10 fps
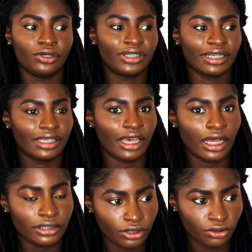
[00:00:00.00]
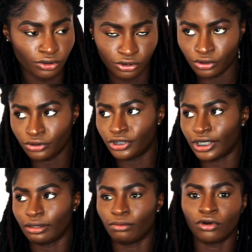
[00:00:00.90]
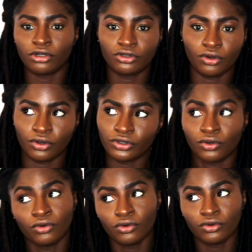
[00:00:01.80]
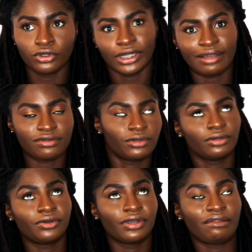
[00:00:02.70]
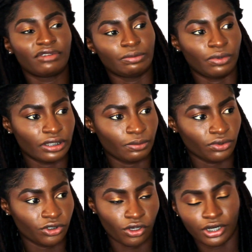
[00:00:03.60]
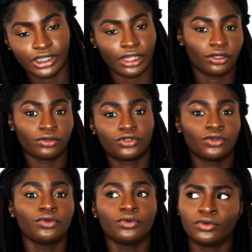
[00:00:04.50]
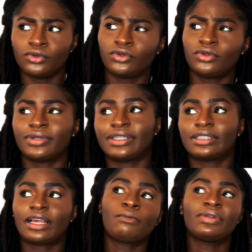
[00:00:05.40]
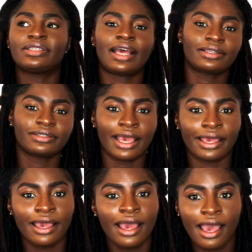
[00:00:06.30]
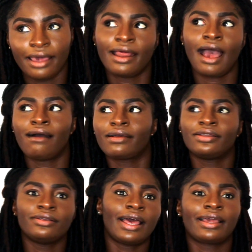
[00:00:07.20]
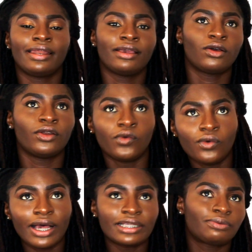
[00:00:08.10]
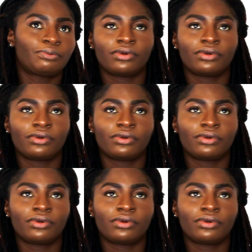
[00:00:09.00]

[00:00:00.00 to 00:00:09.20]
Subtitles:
do you check the articles, you also check the board tools. Ooh, they have subsidiary governance principles, you gotta check those too. Ooh, what companies act say, and how can you like link on who has